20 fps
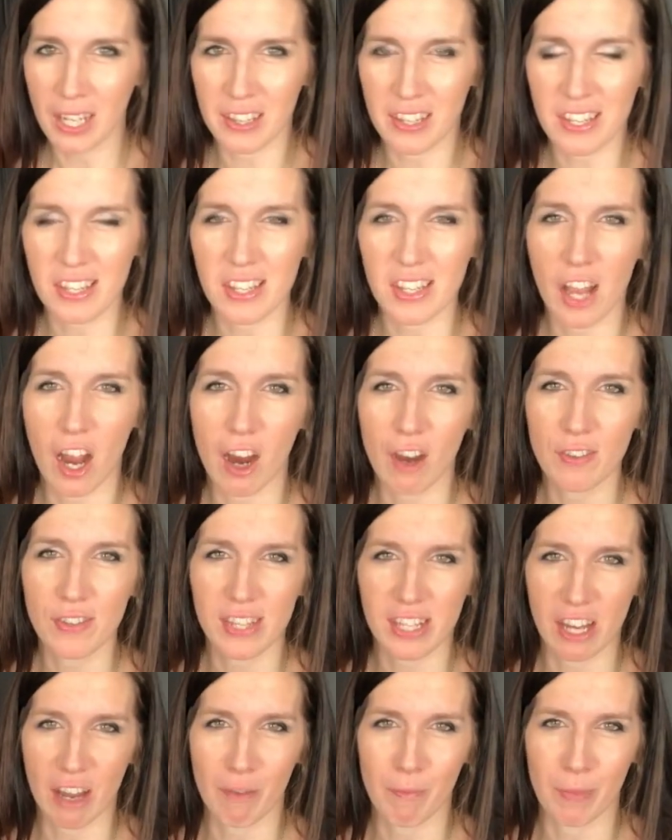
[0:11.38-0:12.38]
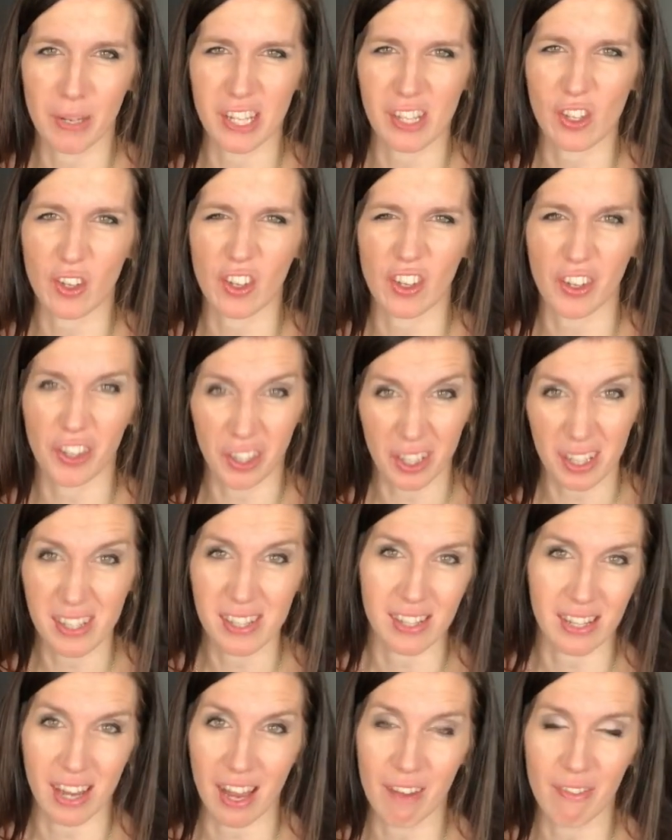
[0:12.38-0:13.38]
This is hard stuff, but it's good
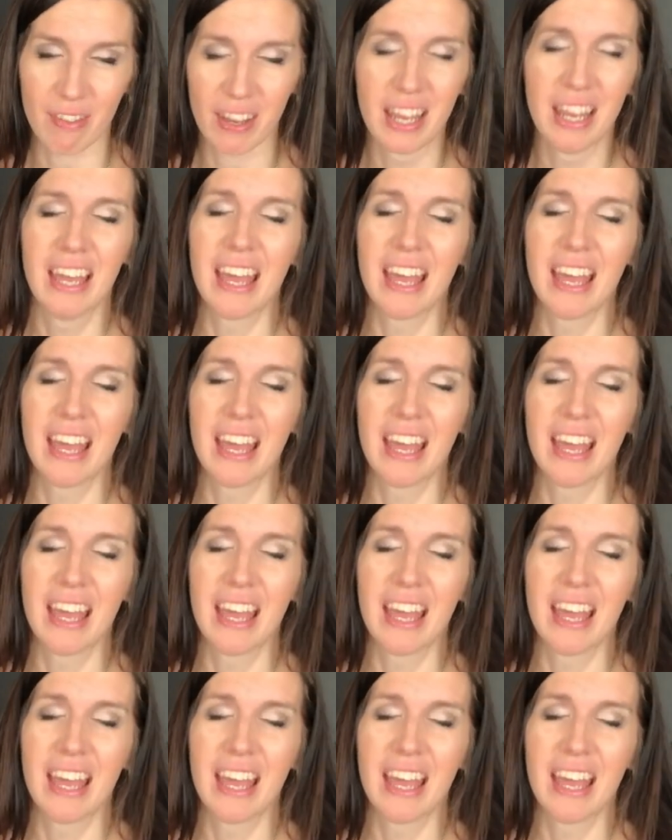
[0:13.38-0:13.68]
stuff.